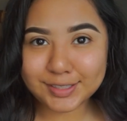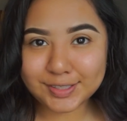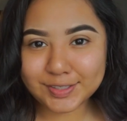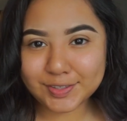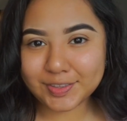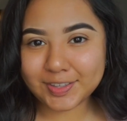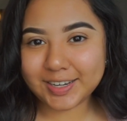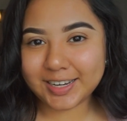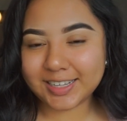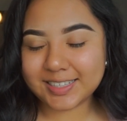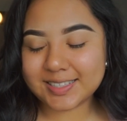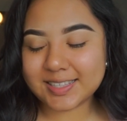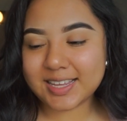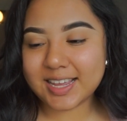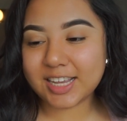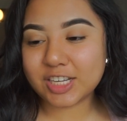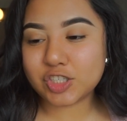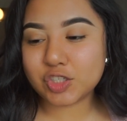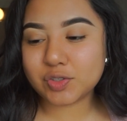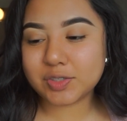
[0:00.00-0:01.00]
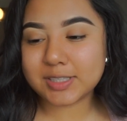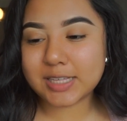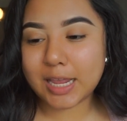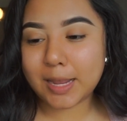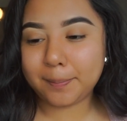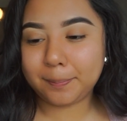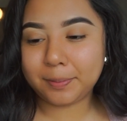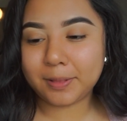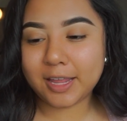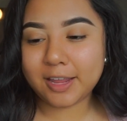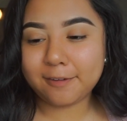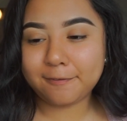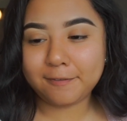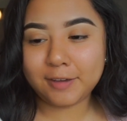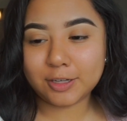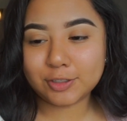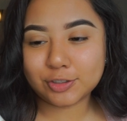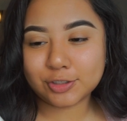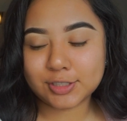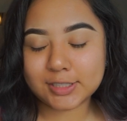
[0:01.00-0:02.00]
So the next thing I do is I apply a
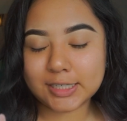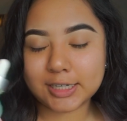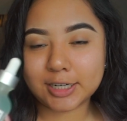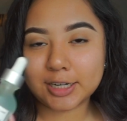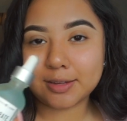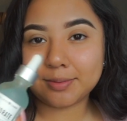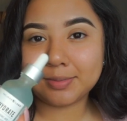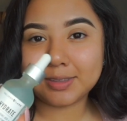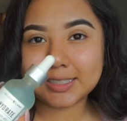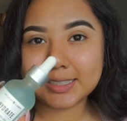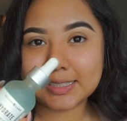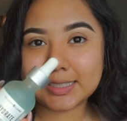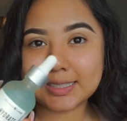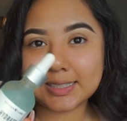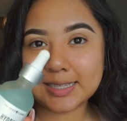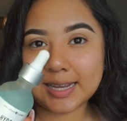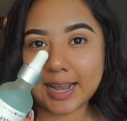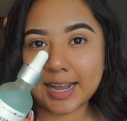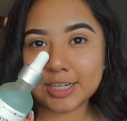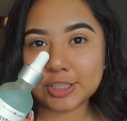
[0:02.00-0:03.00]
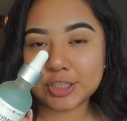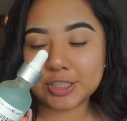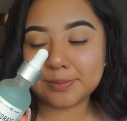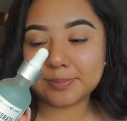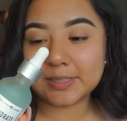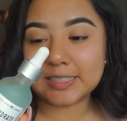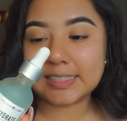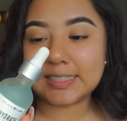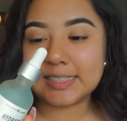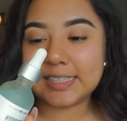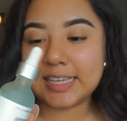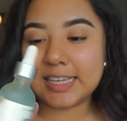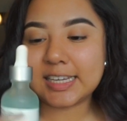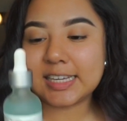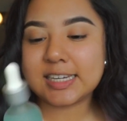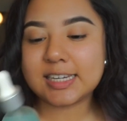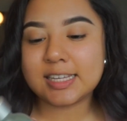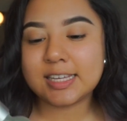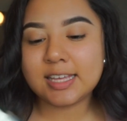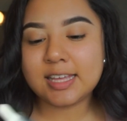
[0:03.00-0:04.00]
facial serum. This is to hydrate my
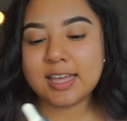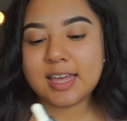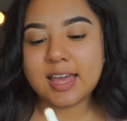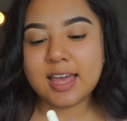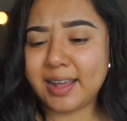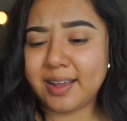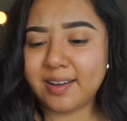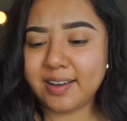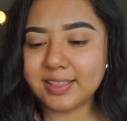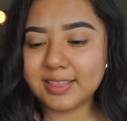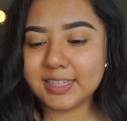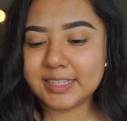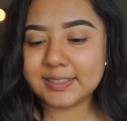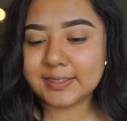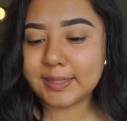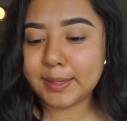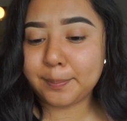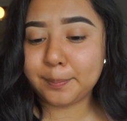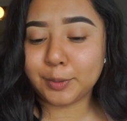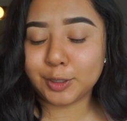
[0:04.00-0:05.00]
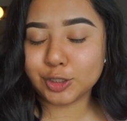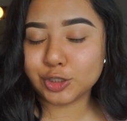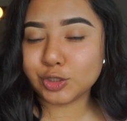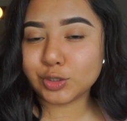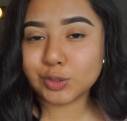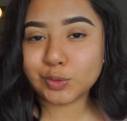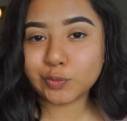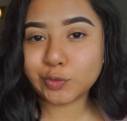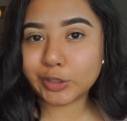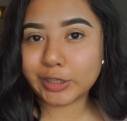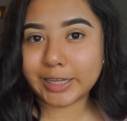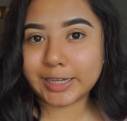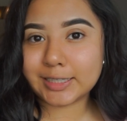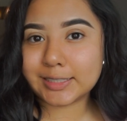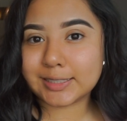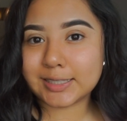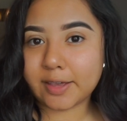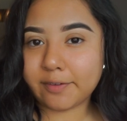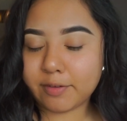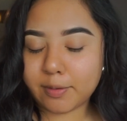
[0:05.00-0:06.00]
skin. I got this at Marshall's for like
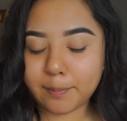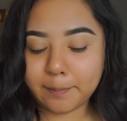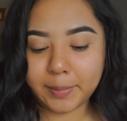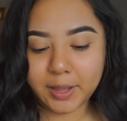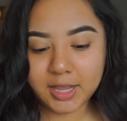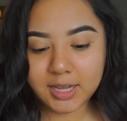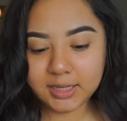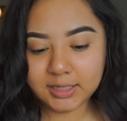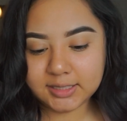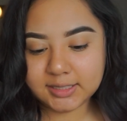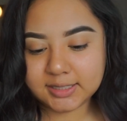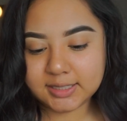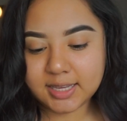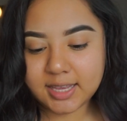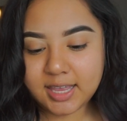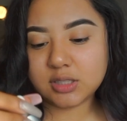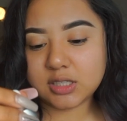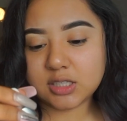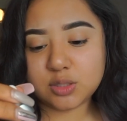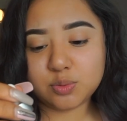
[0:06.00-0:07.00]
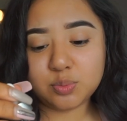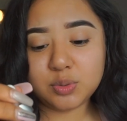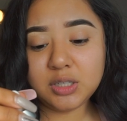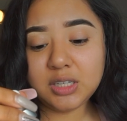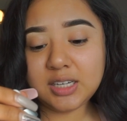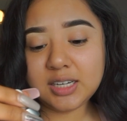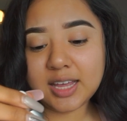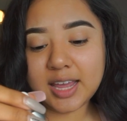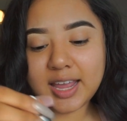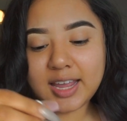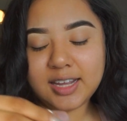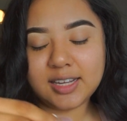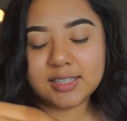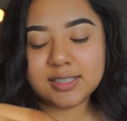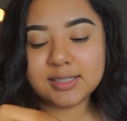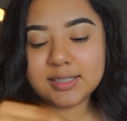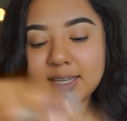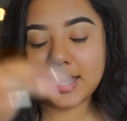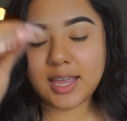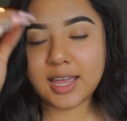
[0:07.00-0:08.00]
$7. It's really
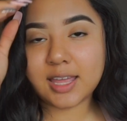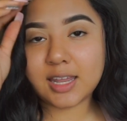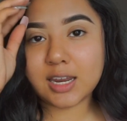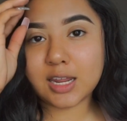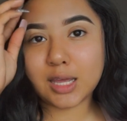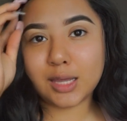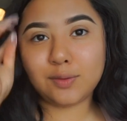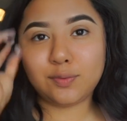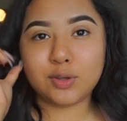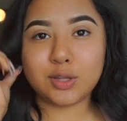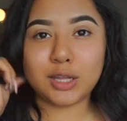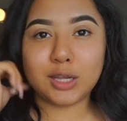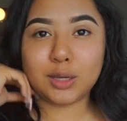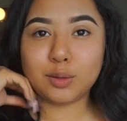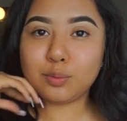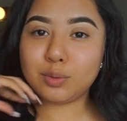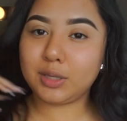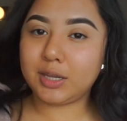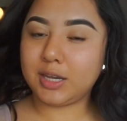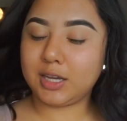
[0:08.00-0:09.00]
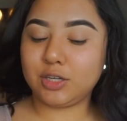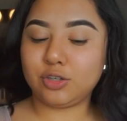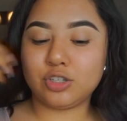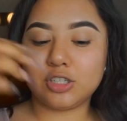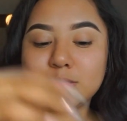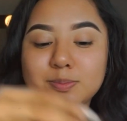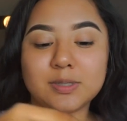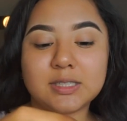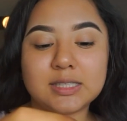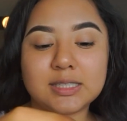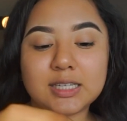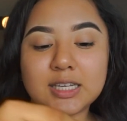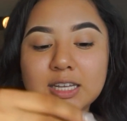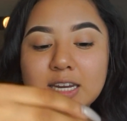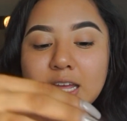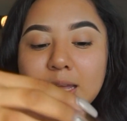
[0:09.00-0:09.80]
nice, and I feel like it really hydrates my skin.